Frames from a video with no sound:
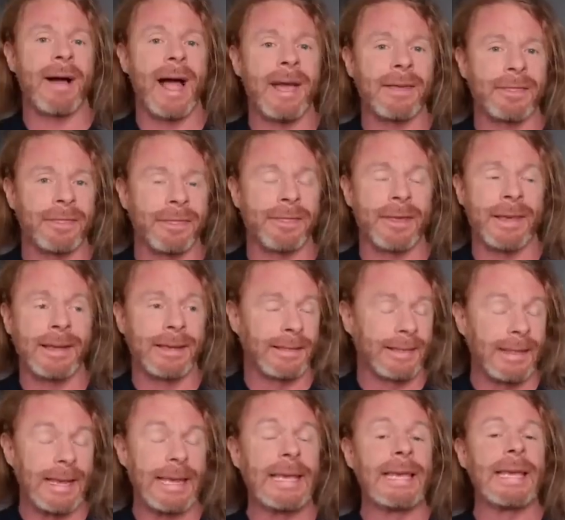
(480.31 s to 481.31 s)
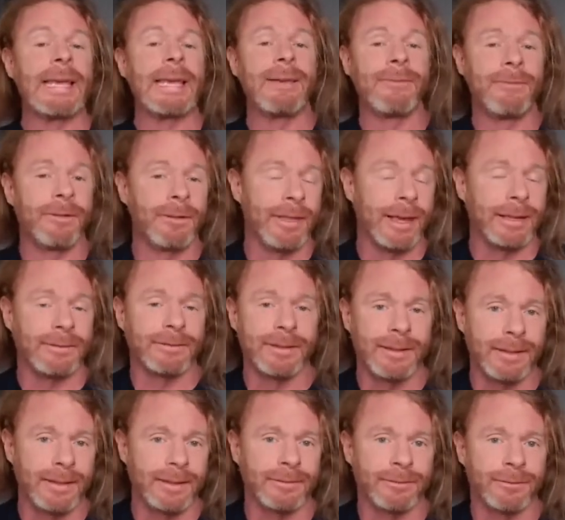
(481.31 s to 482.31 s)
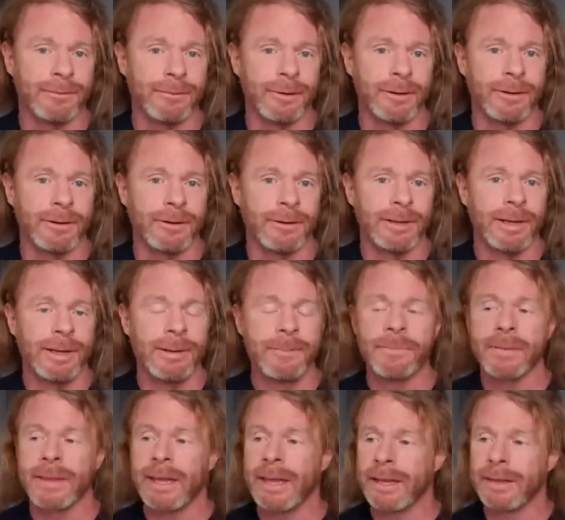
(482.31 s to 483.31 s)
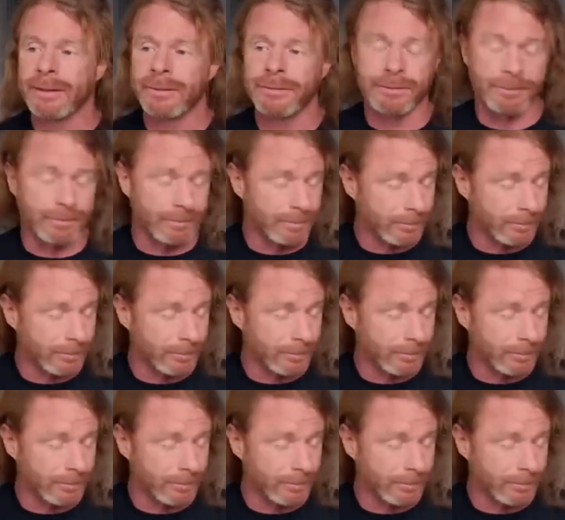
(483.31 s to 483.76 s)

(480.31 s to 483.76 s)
I think the evil that's in this world is